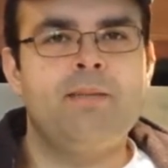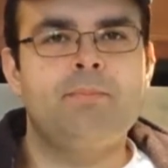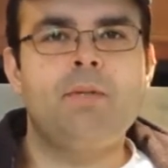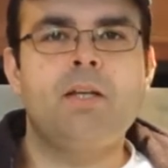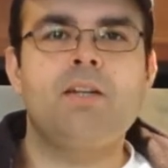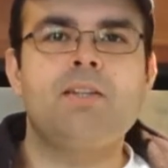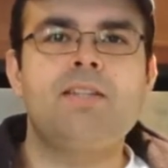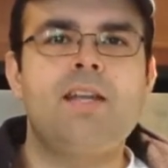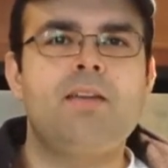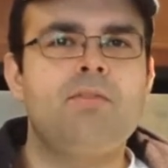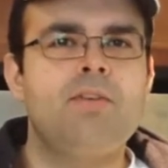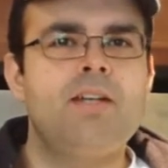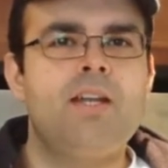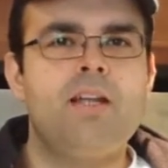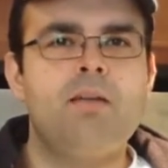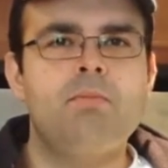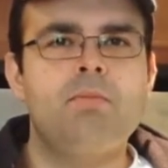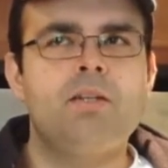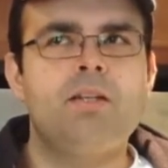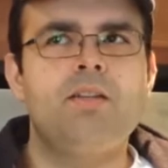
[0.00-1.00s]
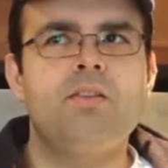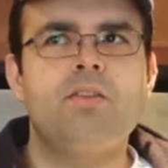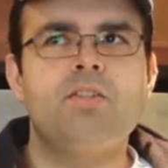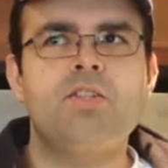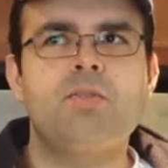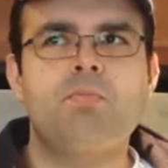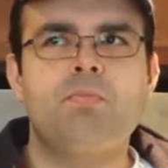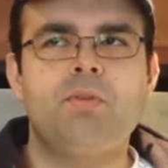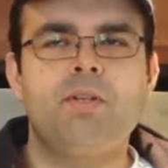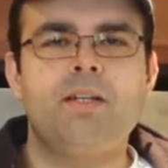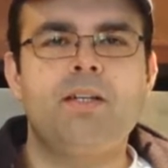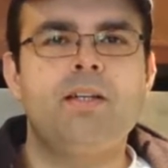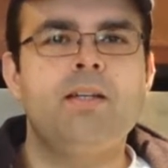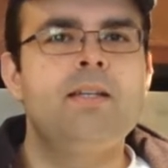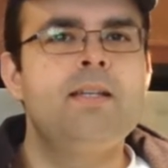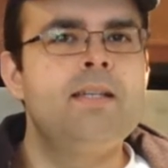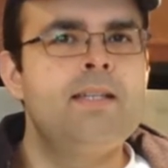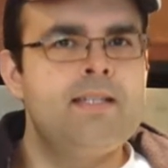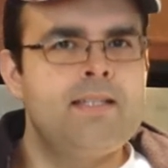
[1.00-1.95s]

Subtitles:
I'm not going to say every day, but in the spring,